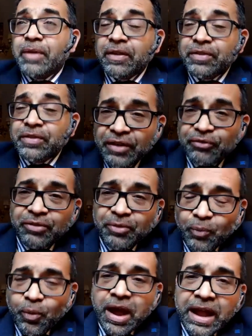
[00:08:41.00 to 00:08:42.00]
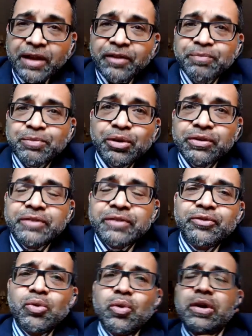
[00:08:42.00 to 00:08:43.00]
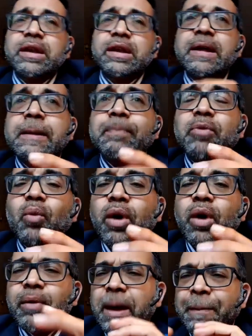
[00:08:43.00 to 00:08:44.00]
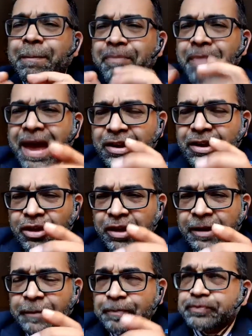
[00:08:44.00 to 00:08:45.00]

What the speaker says: a different way of moving forward, while a manager